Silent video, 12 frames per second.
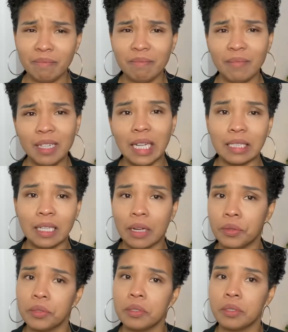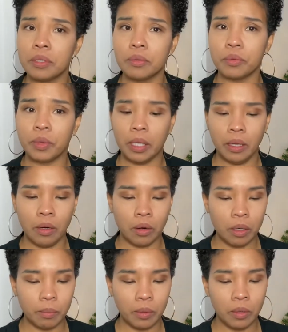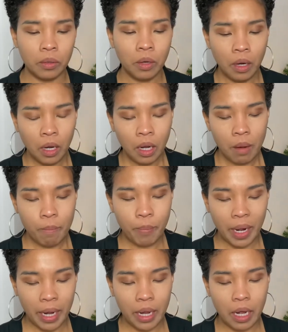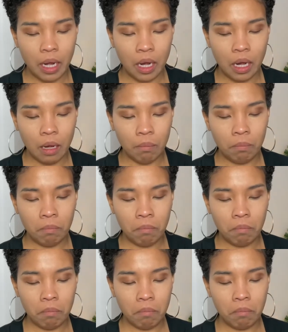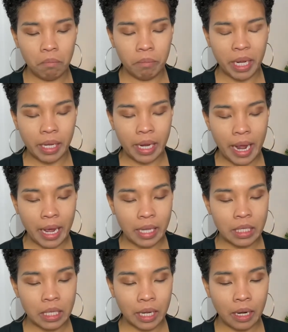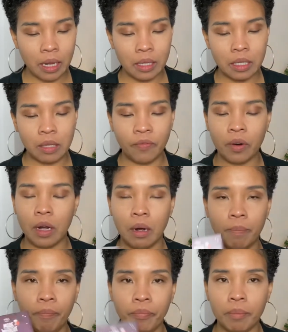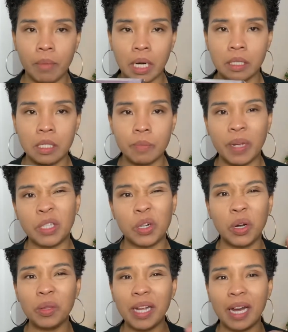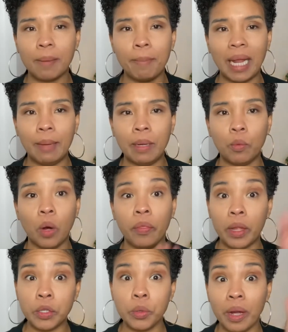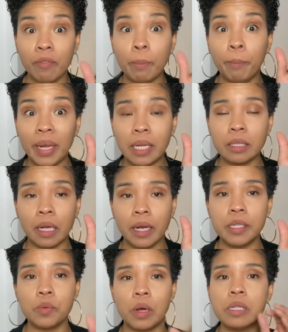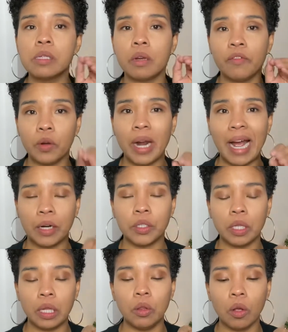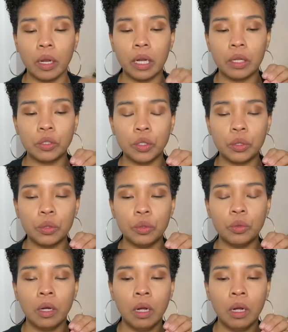That sounds really horrible. But yeah, I got this from Marks and Spencer. I only got a baby one. They do have a big size one. So if you're actually looking to